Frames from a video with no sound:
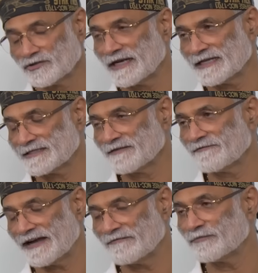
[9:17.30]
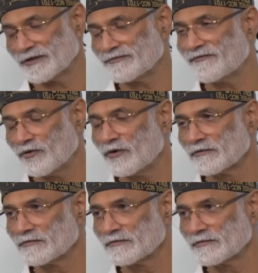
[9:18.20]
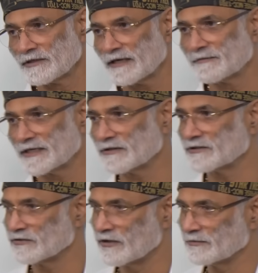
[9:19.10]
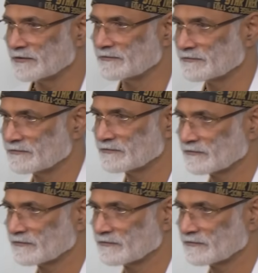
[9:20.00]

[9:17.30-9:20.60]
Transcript: go to less than 5.4 to come down to normal.